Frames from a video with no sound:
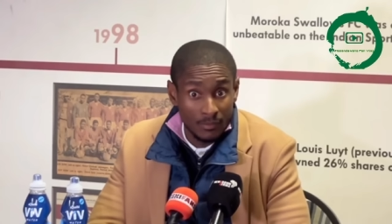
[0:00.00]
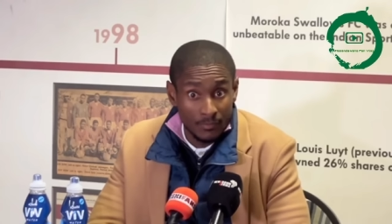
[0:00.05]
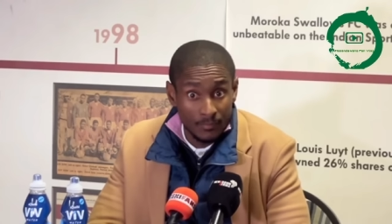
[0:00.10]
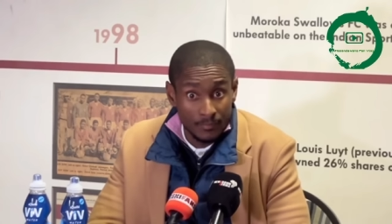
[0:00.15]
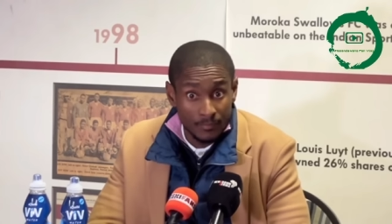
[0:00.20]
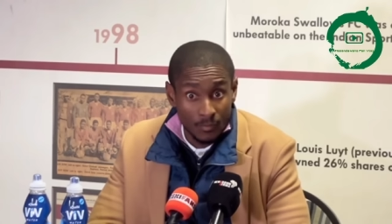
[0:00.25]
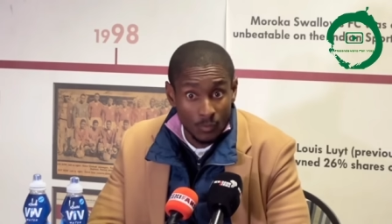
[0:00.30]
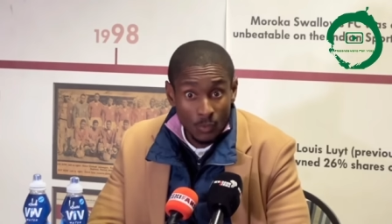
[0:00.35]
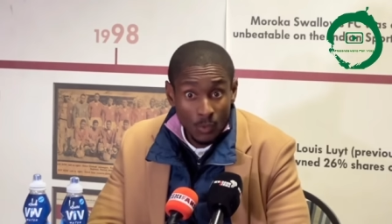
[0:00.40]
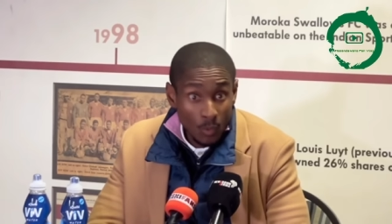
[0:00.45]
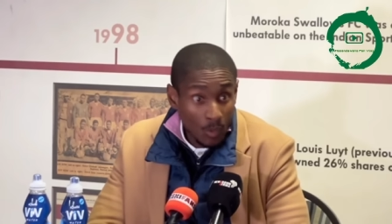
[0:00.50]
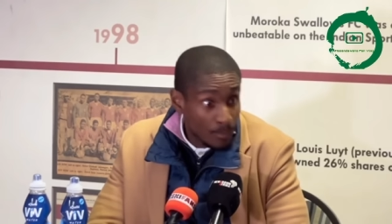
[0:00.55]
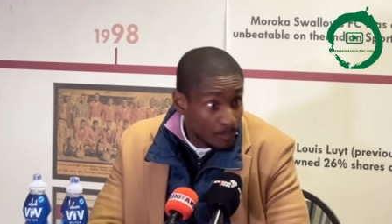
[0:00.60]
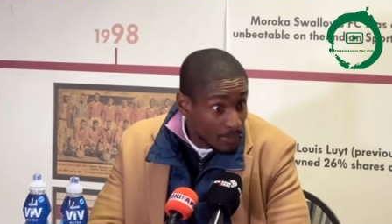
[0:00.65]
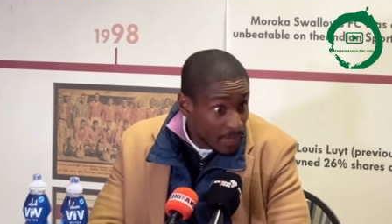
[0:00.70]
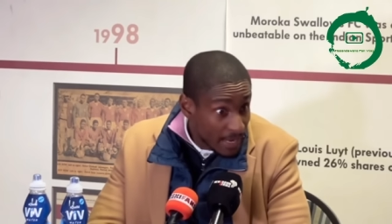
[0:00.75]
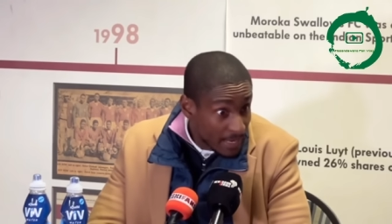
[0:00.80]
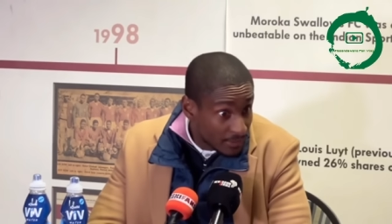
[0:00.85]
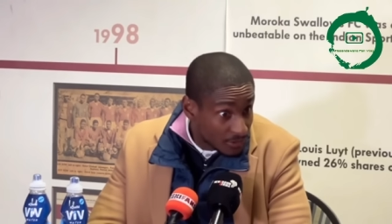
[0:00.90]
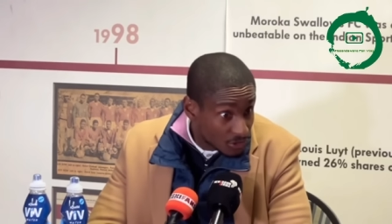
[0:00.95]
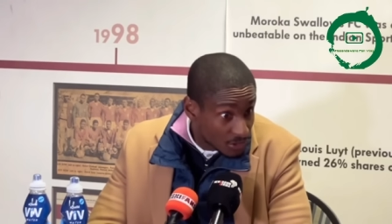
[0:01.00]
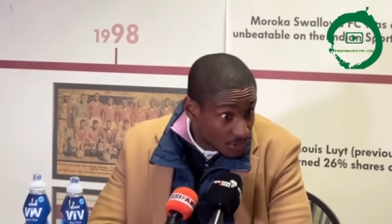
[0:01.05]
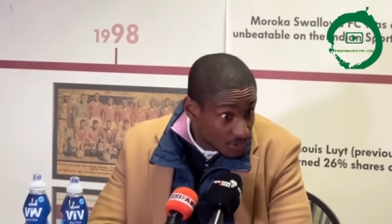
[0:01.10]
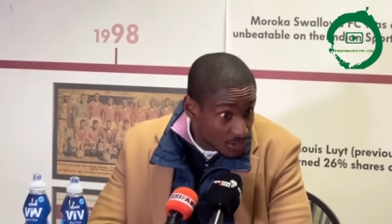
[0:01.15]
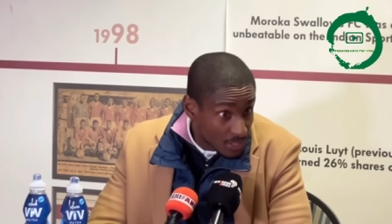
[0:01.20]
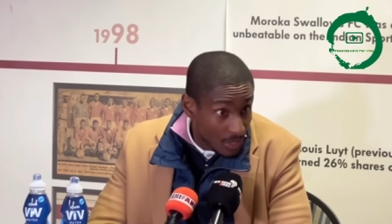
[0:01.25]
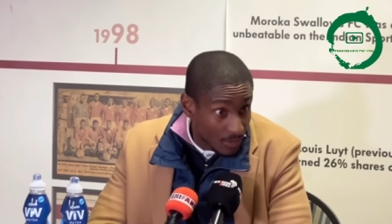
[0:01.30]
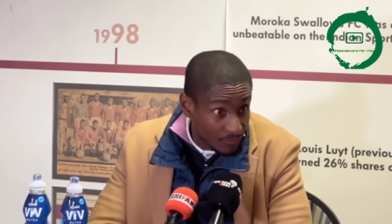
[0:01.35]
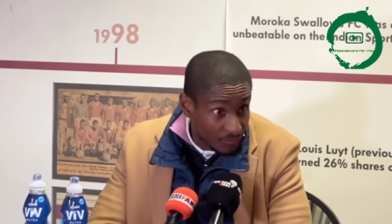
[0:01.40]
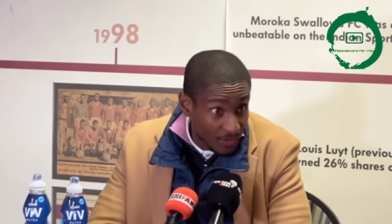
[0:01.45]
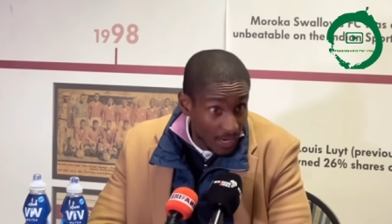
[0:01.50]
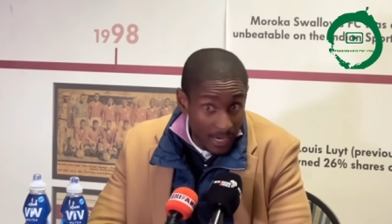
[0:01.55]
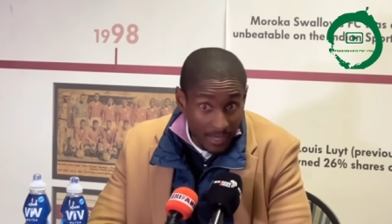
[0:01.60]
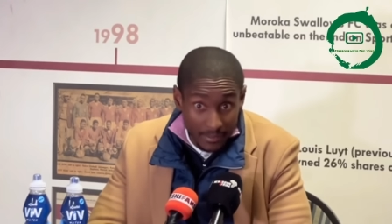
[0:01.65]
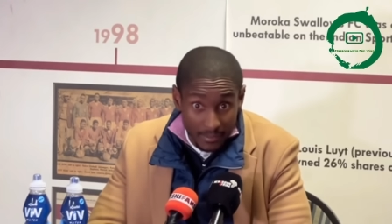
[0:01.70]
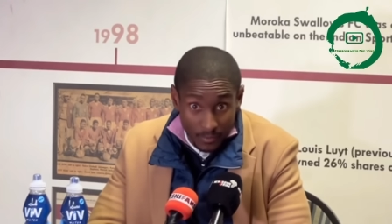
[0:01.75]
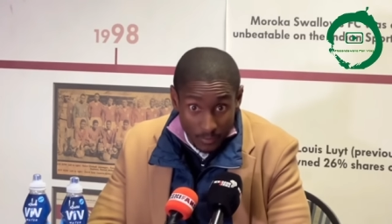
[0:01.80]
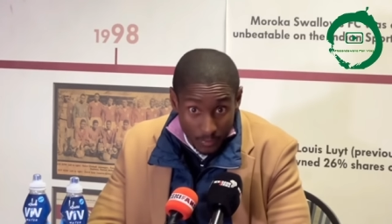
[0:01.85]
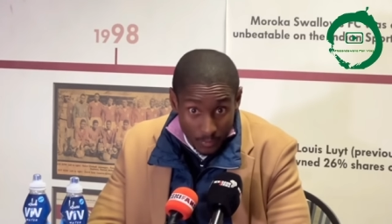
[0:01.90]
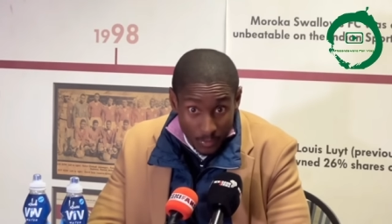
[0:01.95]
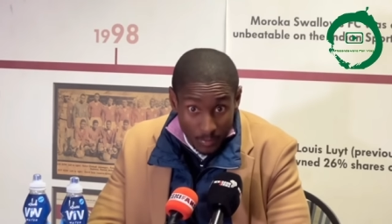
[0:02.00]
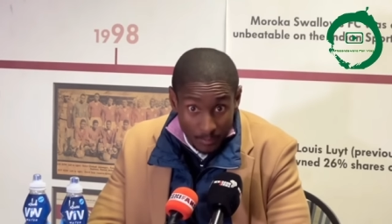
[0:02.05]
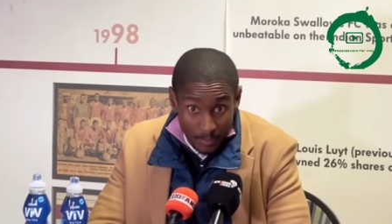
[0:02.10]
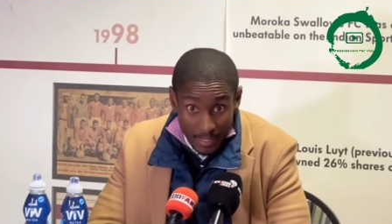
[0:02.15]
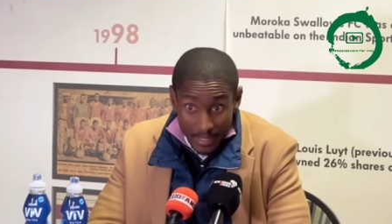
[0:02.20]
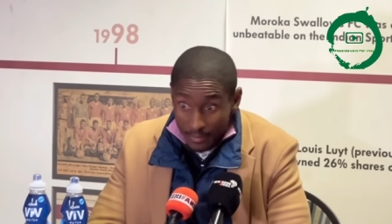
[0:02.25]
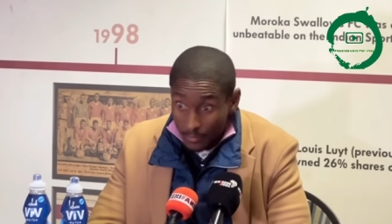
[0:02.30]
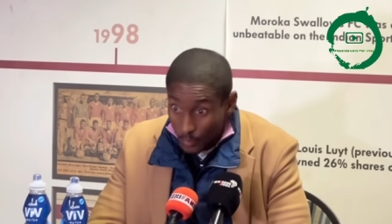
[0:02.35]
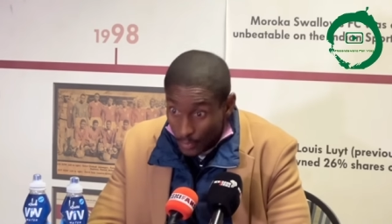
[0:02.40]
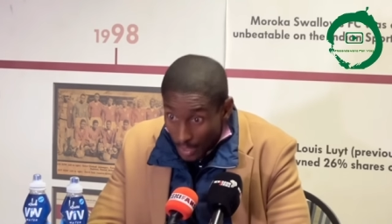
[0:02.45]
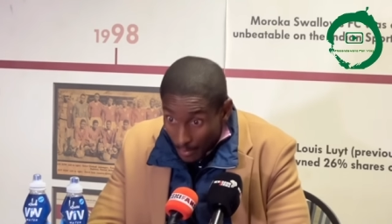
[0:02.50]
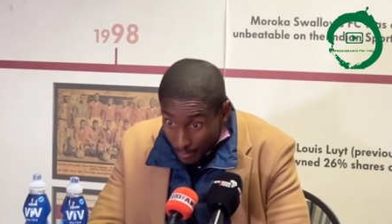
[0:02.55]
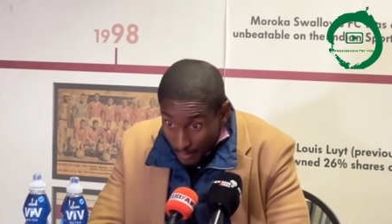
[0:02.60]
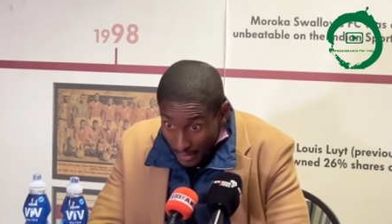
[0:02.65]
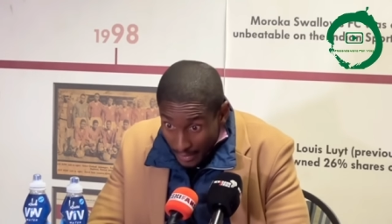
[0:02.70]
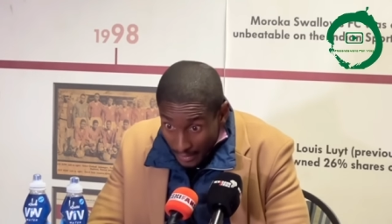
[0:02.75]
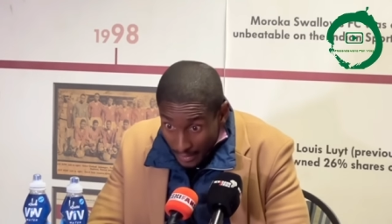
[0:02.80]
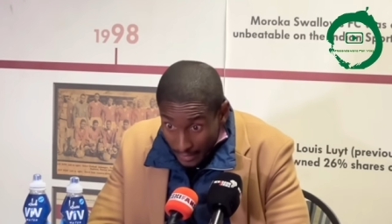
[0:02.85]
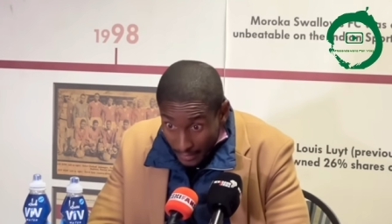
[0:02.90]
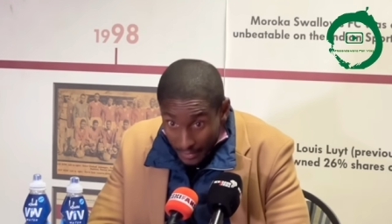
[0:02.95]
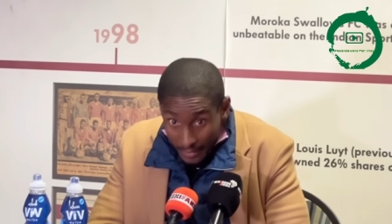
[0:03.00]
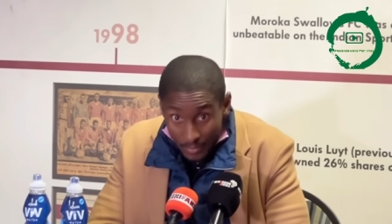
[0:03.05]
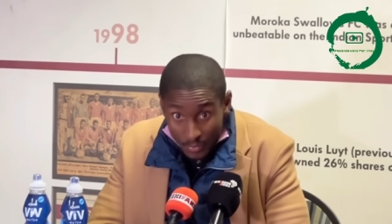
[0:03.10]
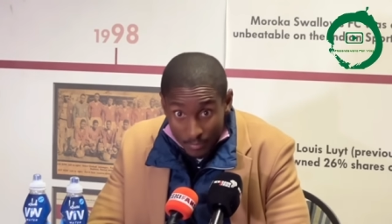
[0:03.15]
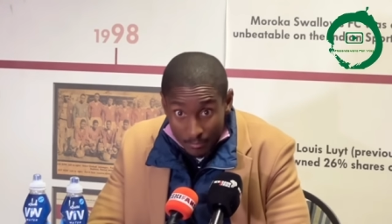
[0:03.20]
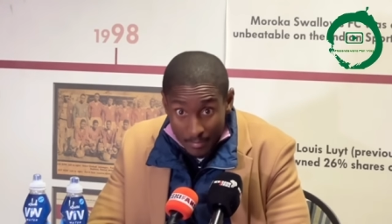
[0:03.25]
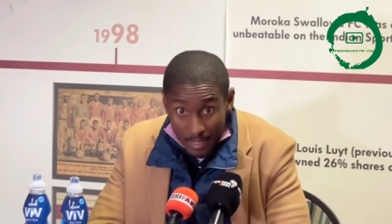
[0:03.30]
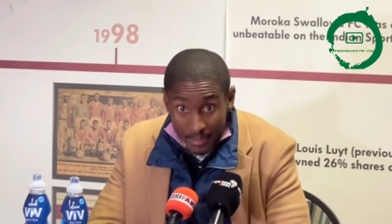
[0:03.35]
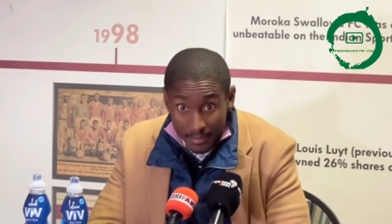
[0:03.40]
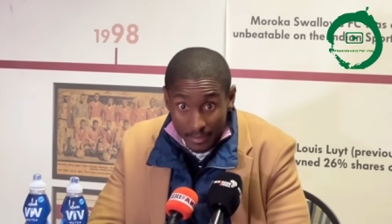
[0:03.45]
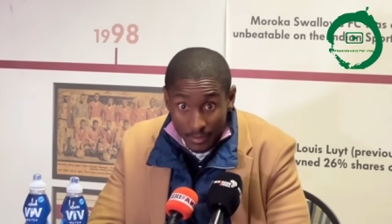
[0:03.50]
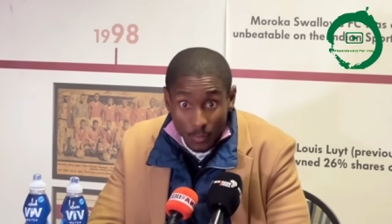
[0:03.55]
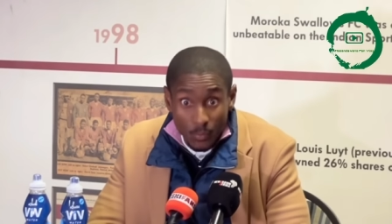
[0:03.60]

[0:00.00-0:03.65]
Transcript: We were playing just now Friday. We were playing. We are playing again on Monday.